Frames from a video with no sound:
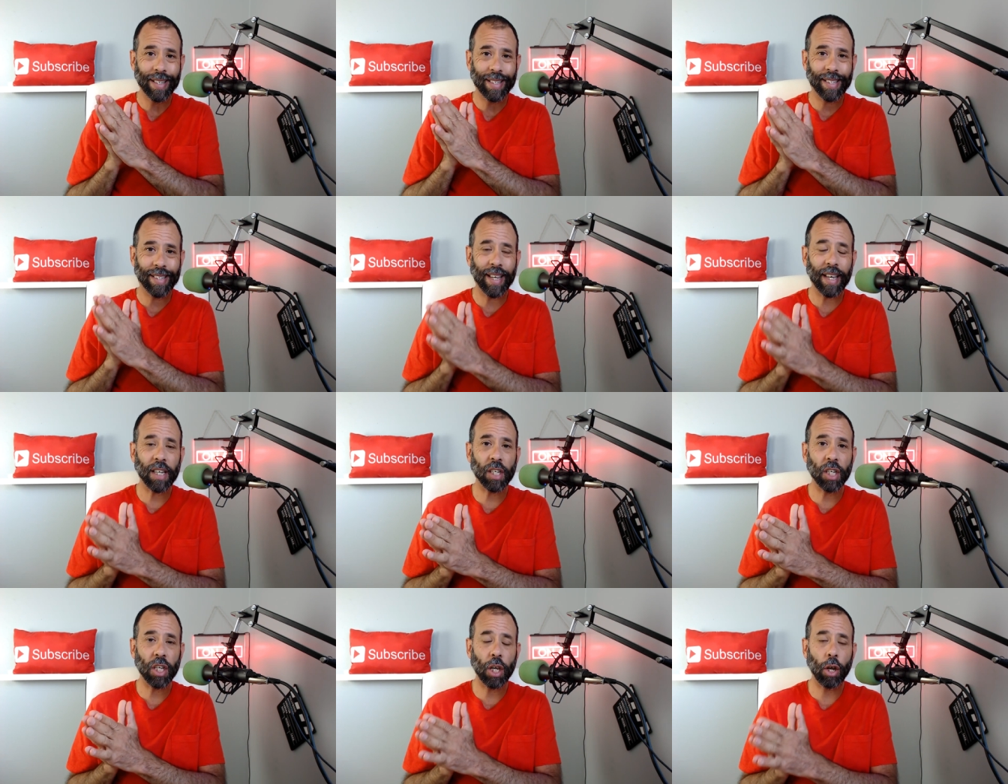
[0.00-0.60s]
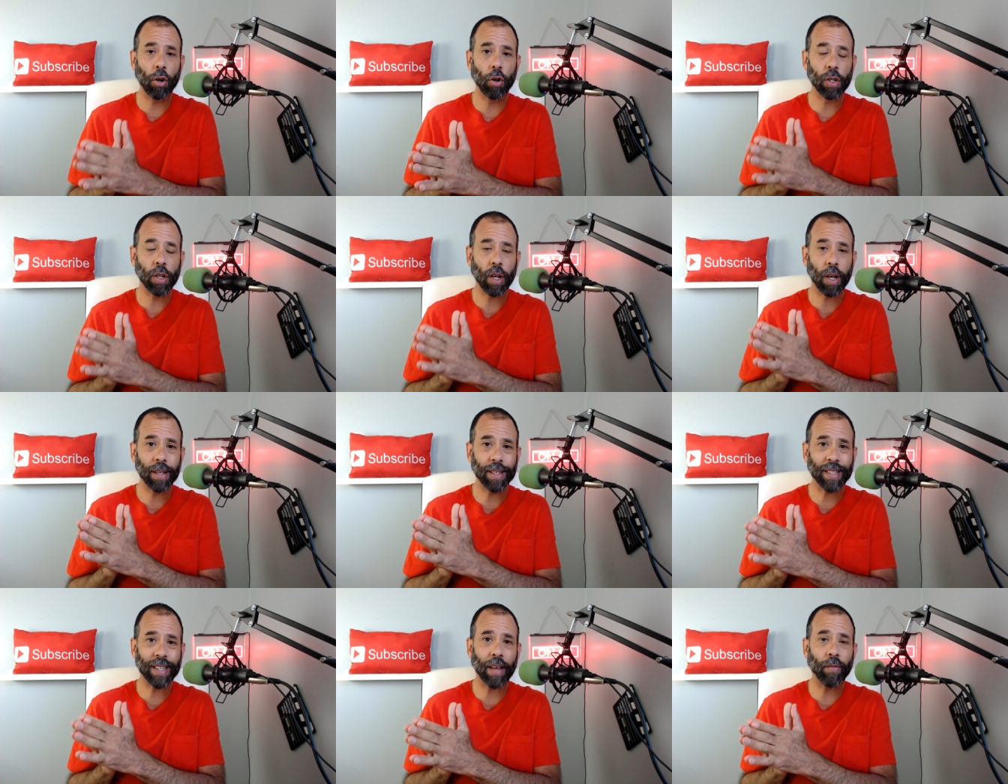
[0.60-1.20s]
six
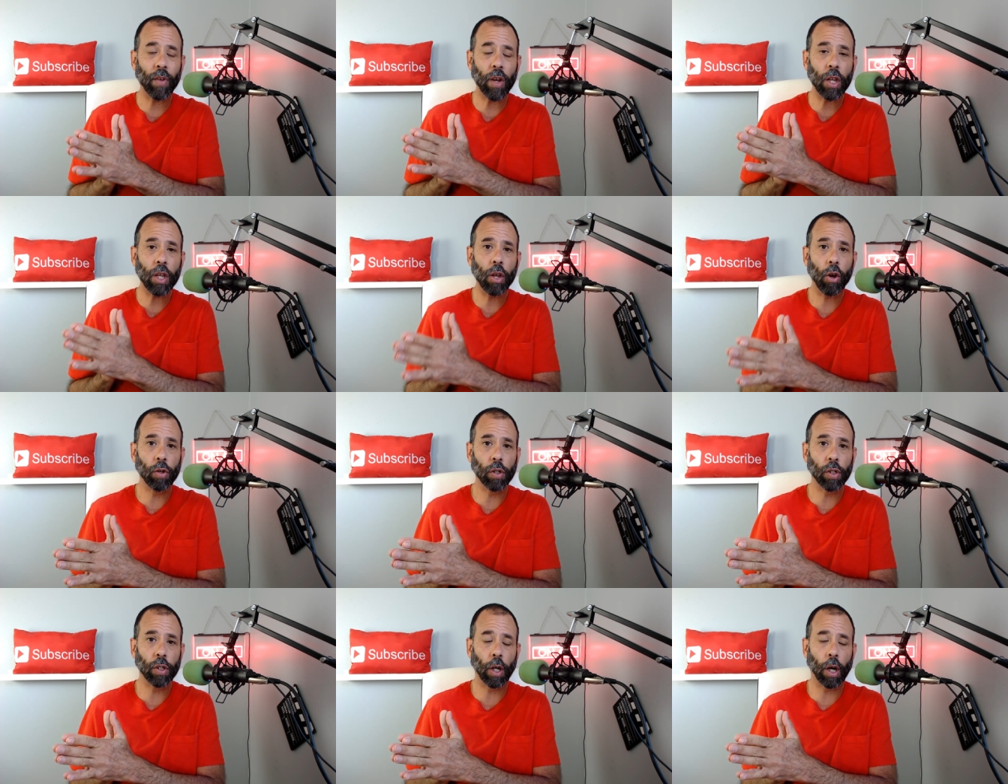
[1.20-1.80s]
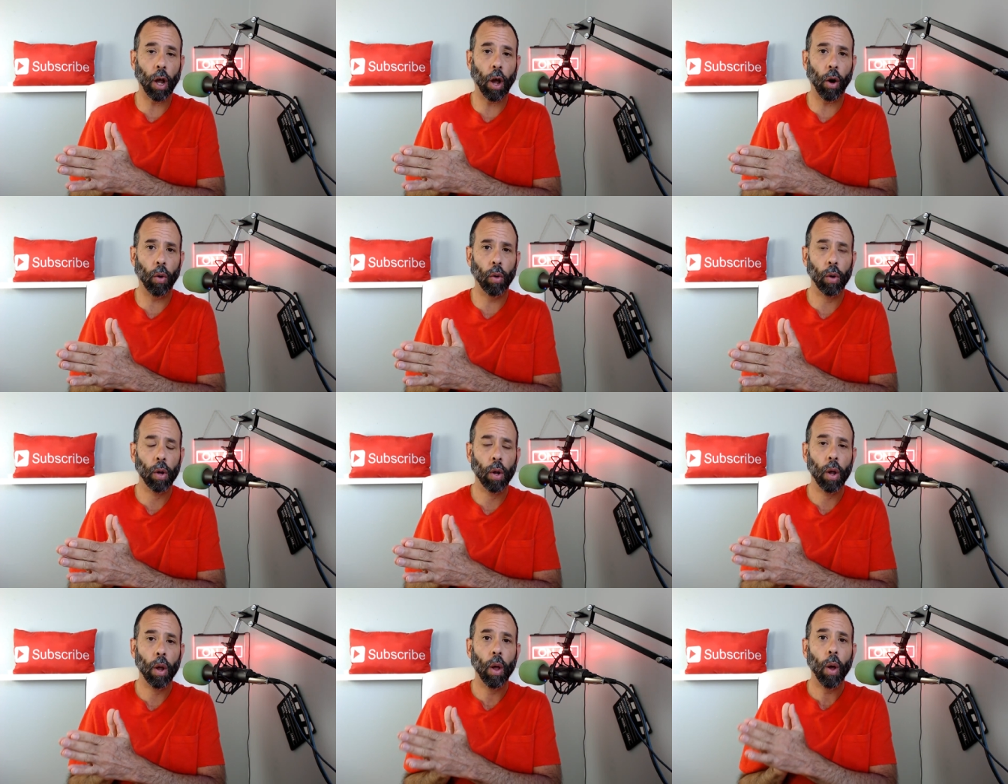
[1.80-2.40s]
years, seven years
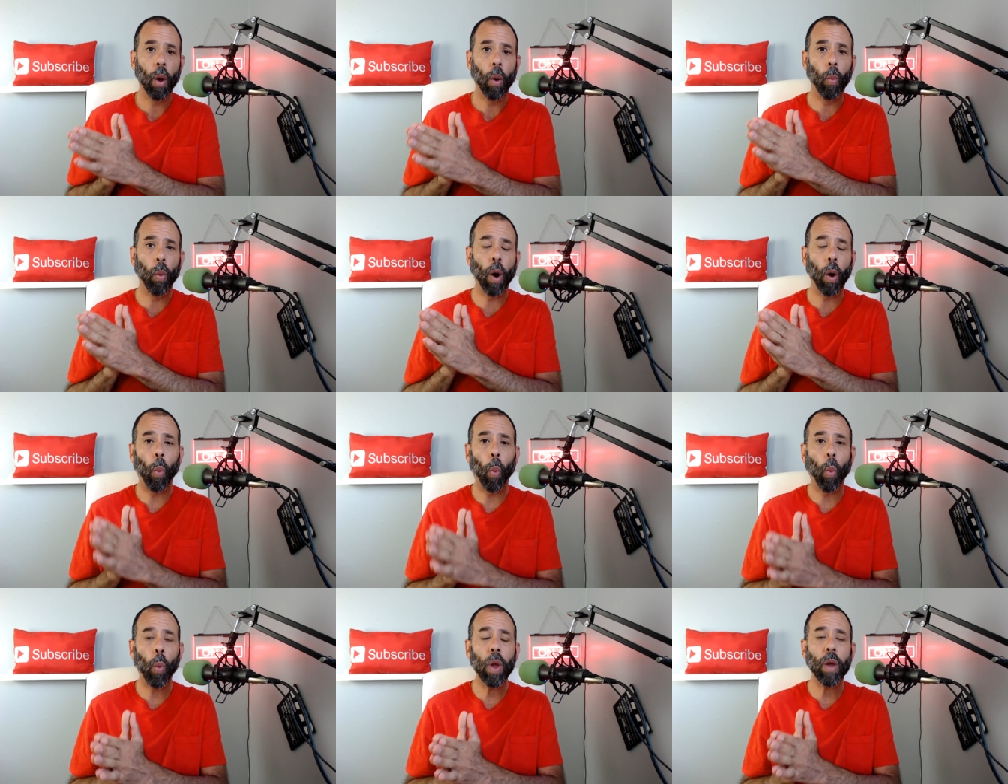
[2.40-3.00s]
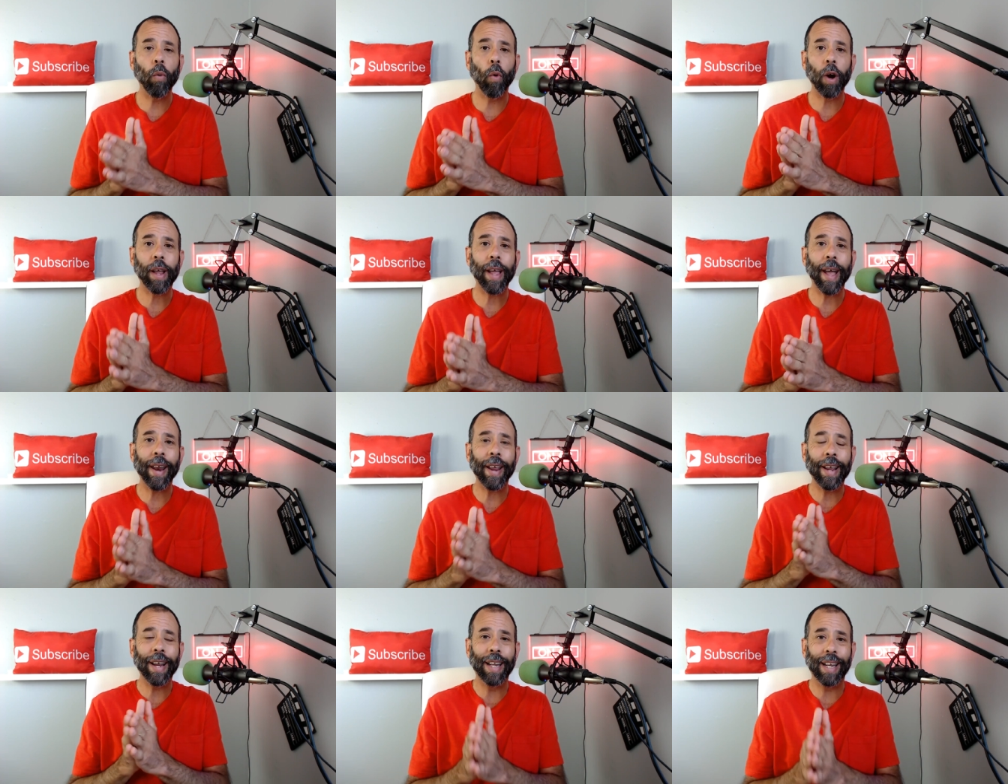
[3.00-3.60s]
ago, where we were
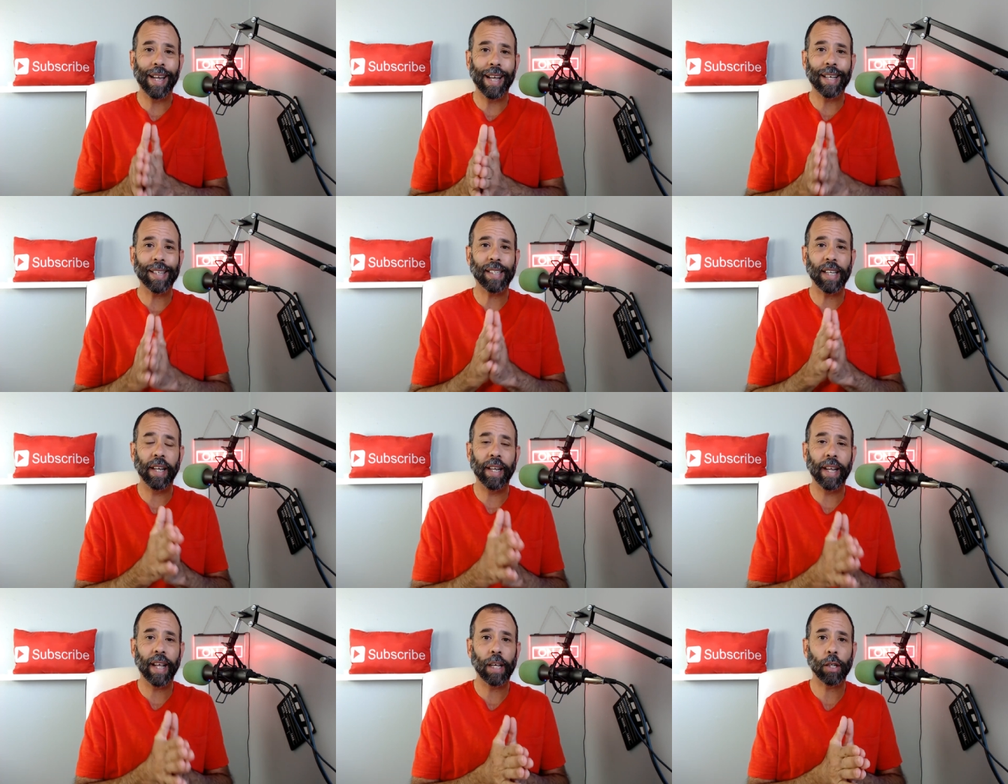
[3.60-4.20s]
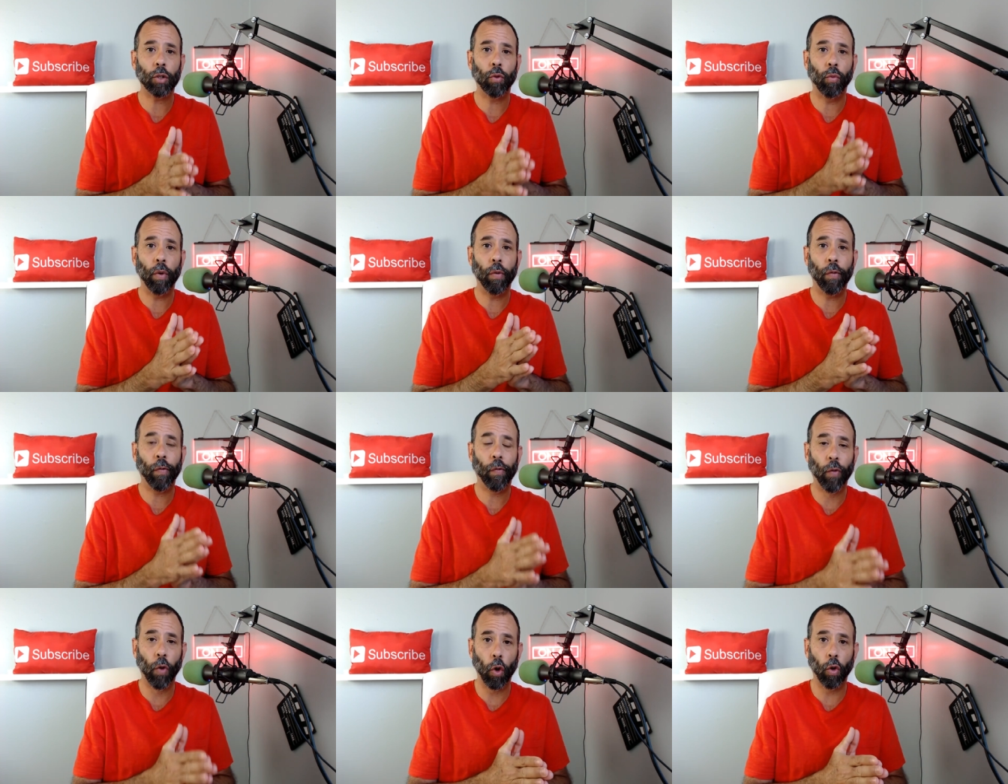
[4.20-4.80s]
getting less and less
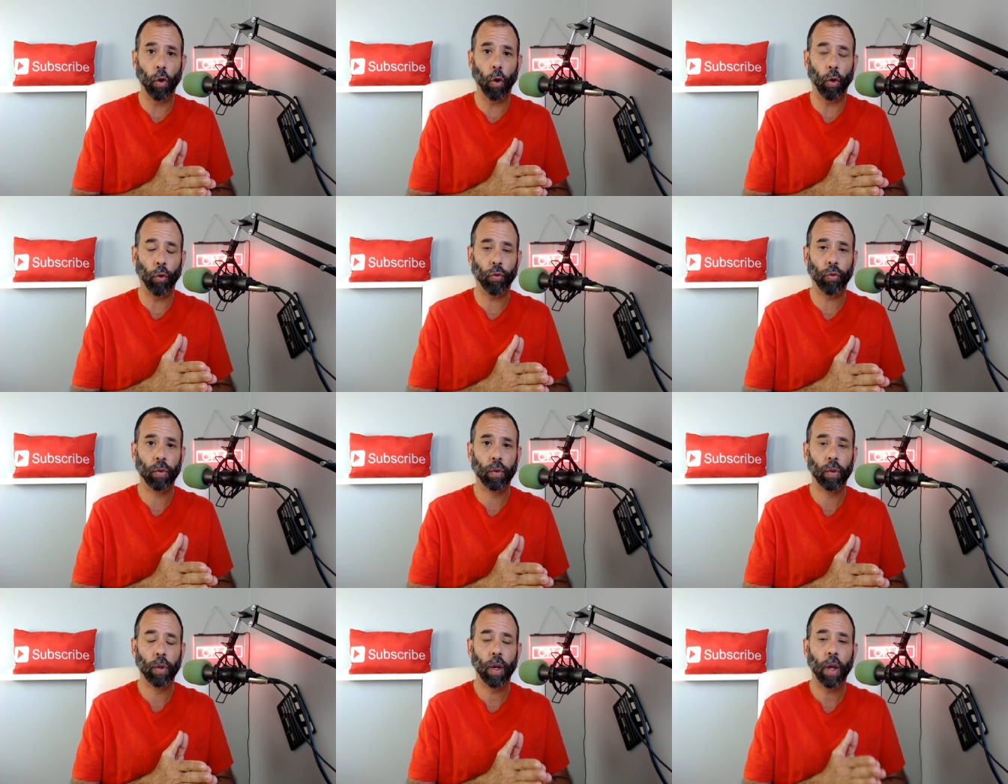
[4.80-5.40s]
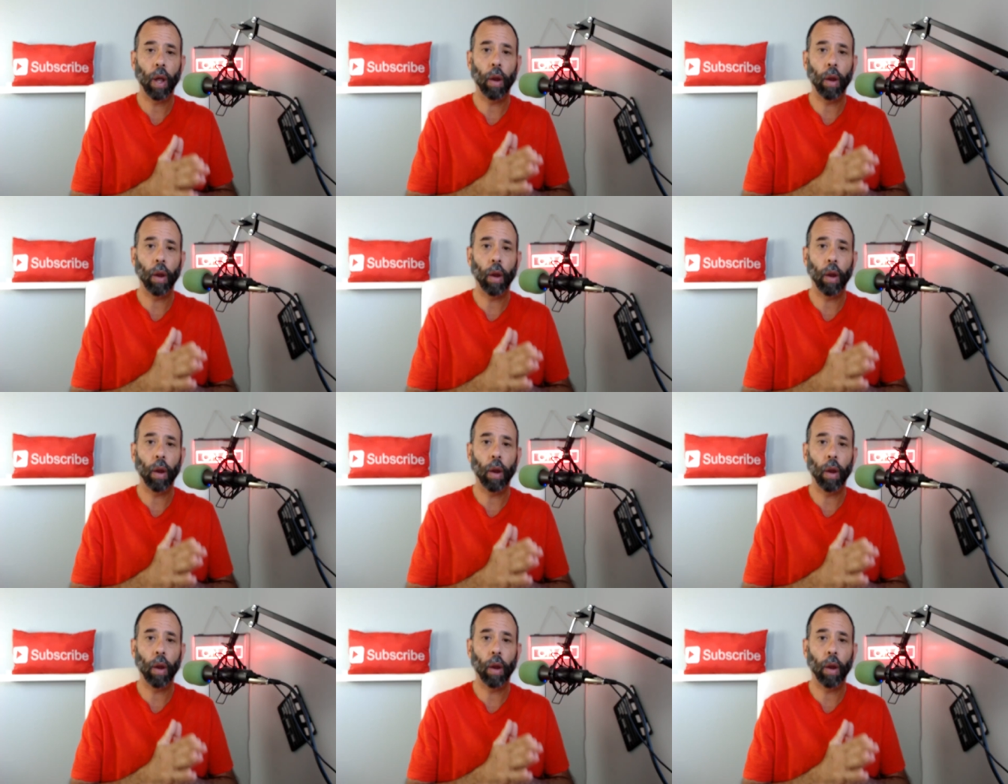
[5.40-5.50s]
referrals.